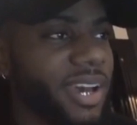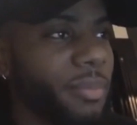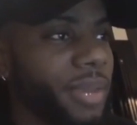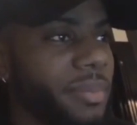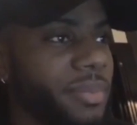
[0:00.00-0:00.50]

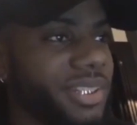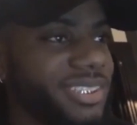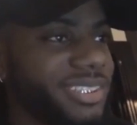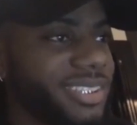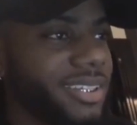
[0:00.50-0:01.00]
find
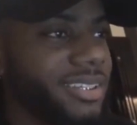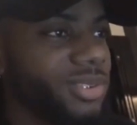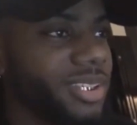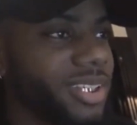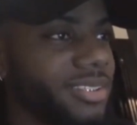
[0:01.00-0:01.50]
mammoths and
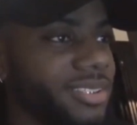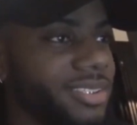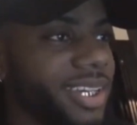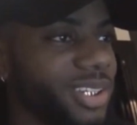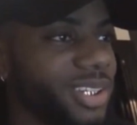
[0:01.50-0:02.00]
like you can like
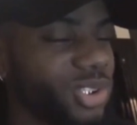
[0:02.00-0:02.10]
take